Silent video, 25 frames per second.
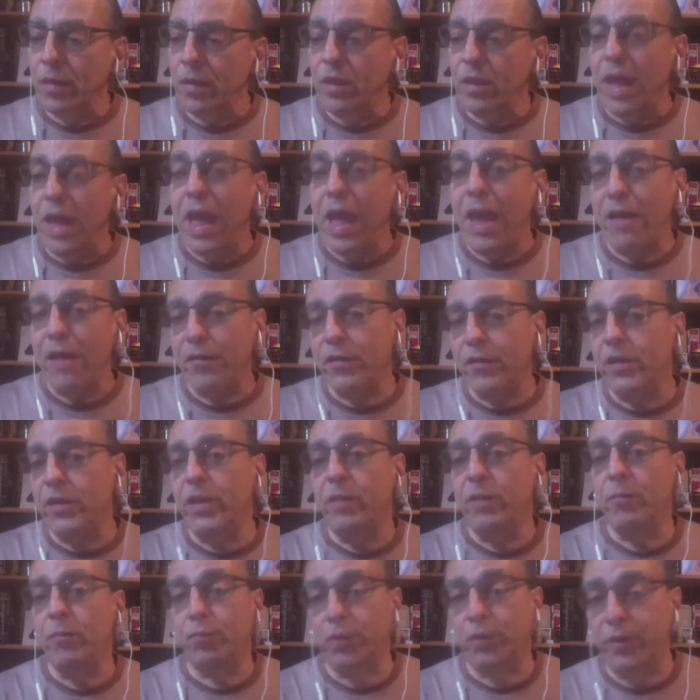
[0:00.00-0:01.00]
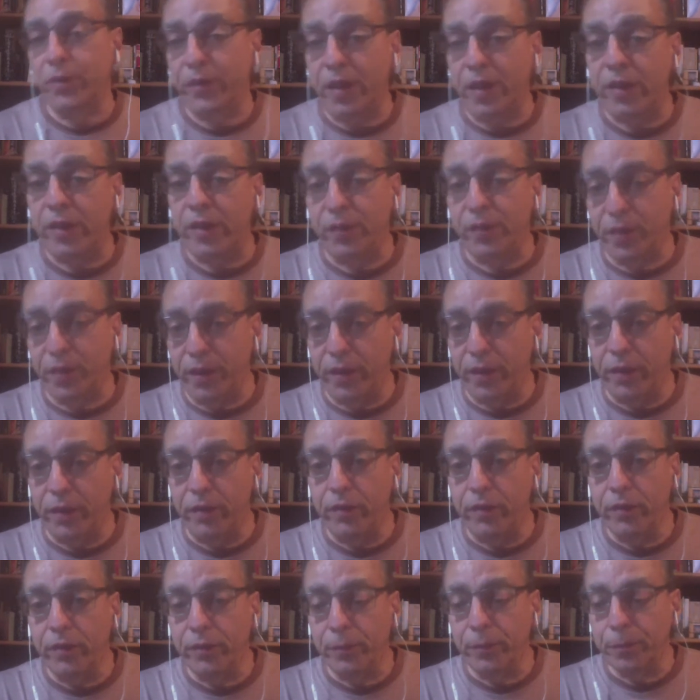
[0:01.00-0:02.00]
After he presents
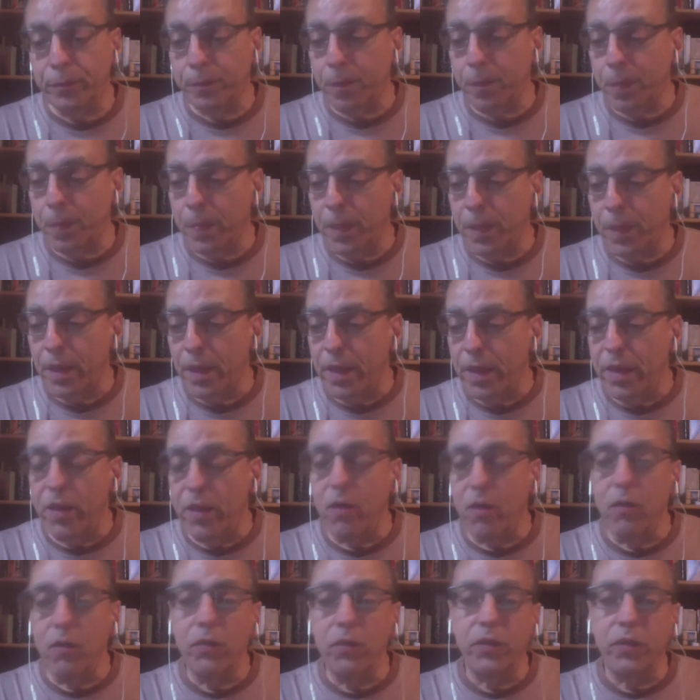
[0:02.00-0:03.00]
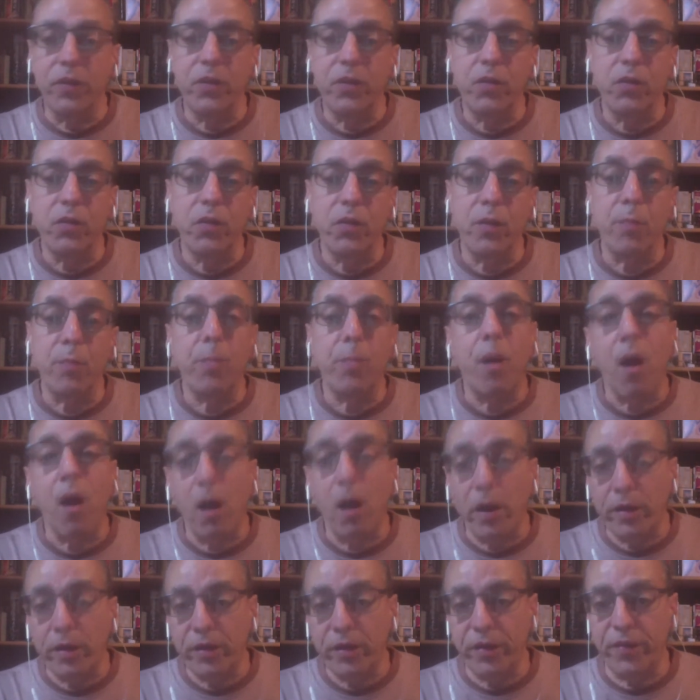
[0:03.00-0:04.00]
these, he goes into the
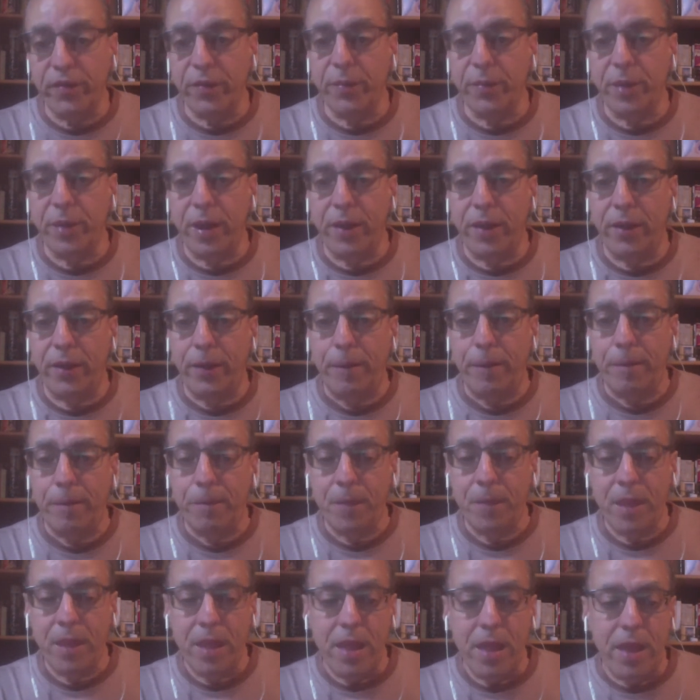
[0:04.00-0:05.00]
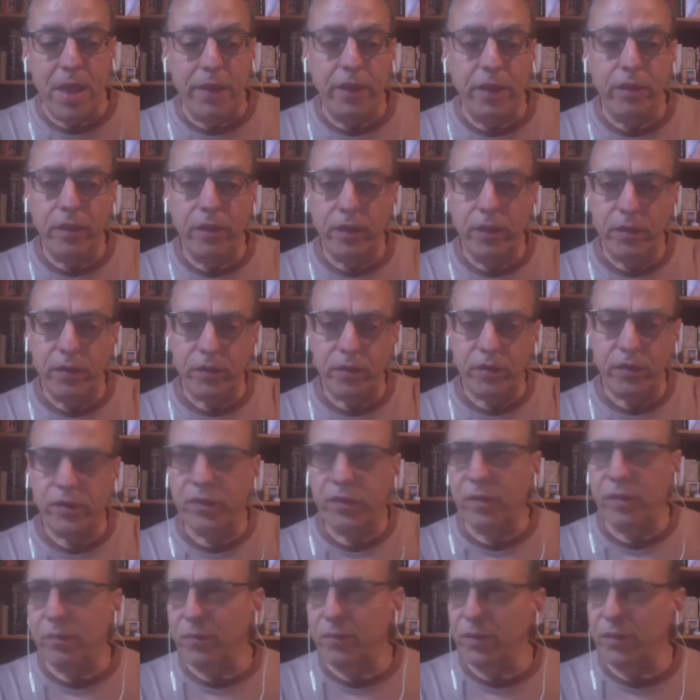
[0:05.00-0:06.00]
parts of the body, and he lists
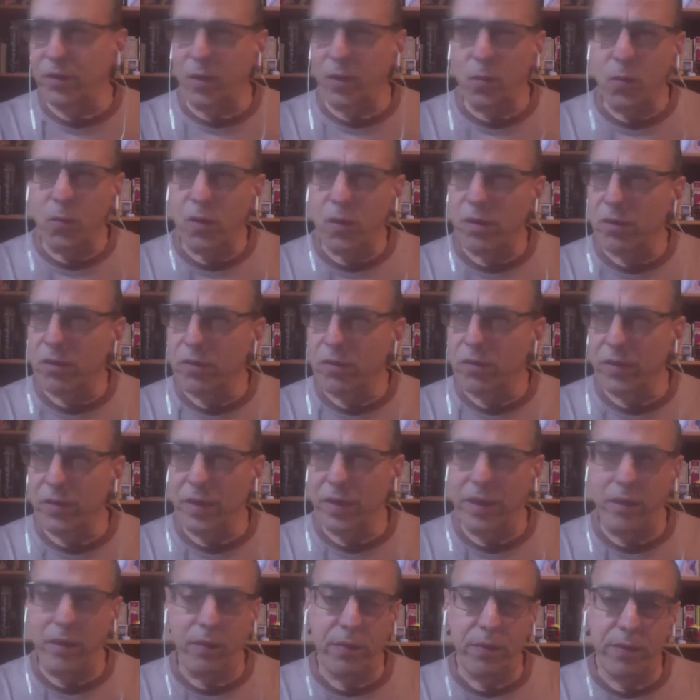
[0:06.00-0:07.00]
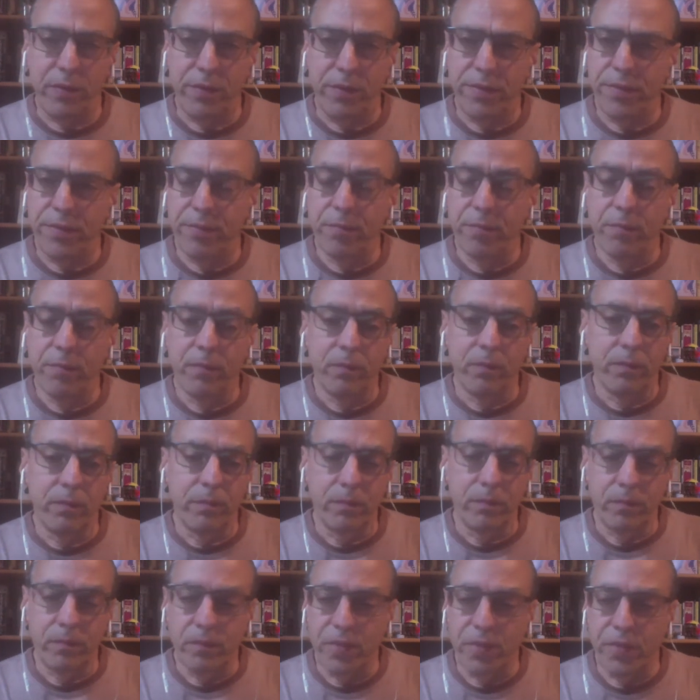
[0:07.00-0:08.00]
somewhere over like
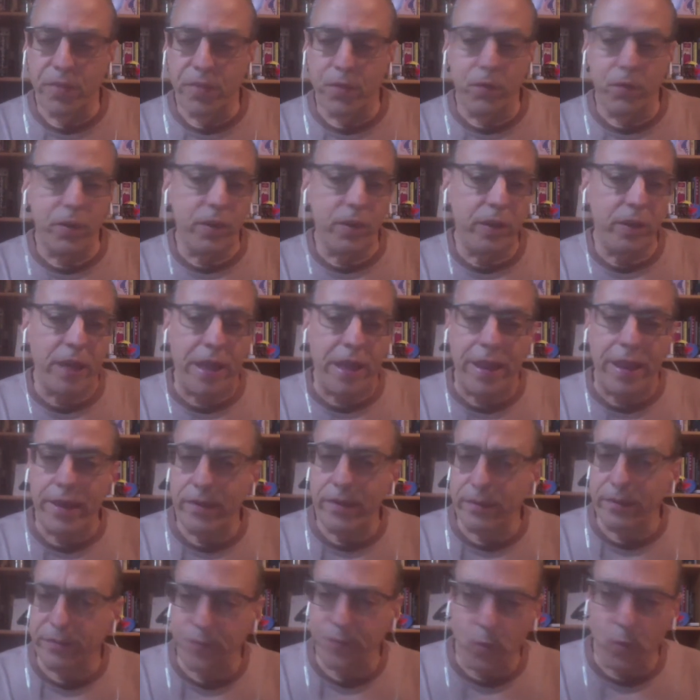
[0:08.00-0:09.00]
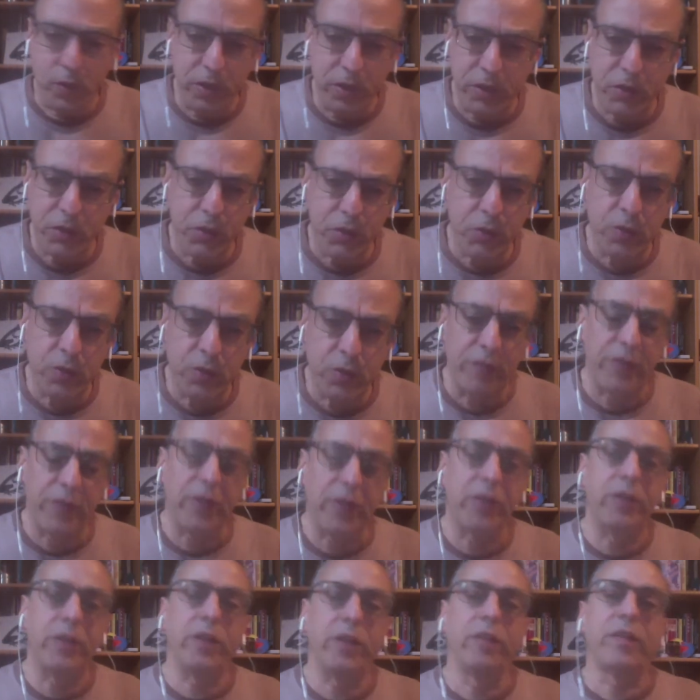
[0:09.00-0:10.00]
38 to 42, I
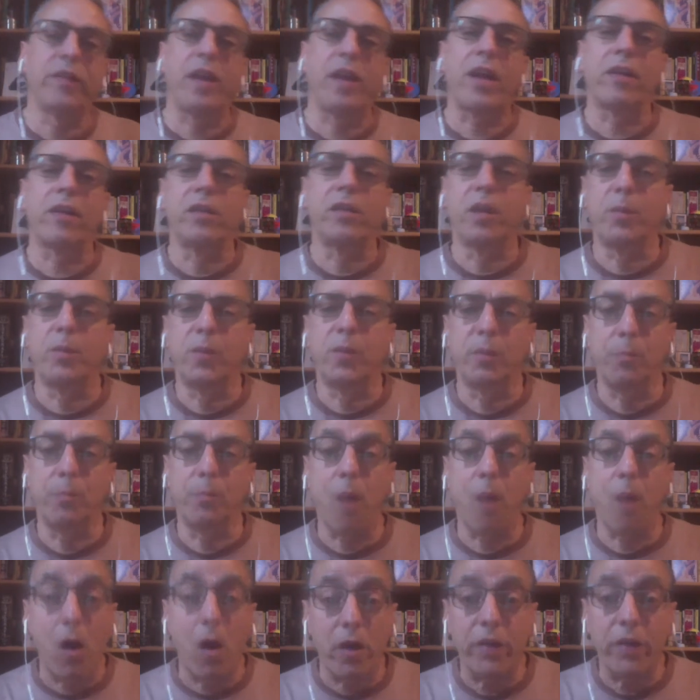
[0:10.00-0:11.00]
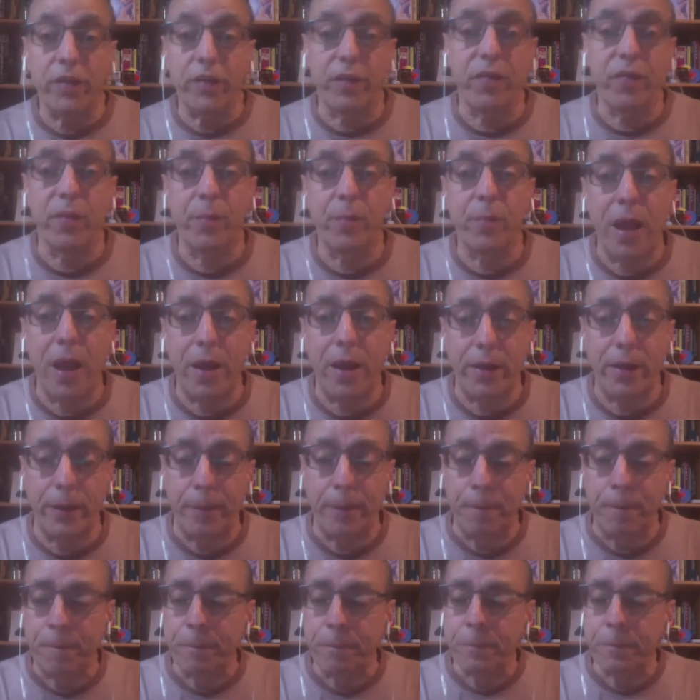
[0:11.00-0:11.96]
forget the exact number, parts of the body.